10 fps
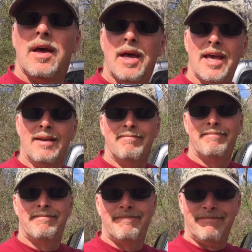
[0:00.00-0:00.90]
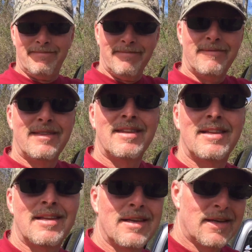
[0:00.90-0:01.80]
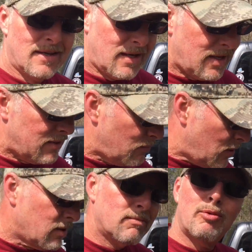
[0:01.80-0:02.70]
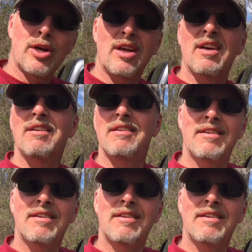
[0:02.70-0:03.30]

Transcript: Hey. How's it going this morning? Uh, well, pretty good.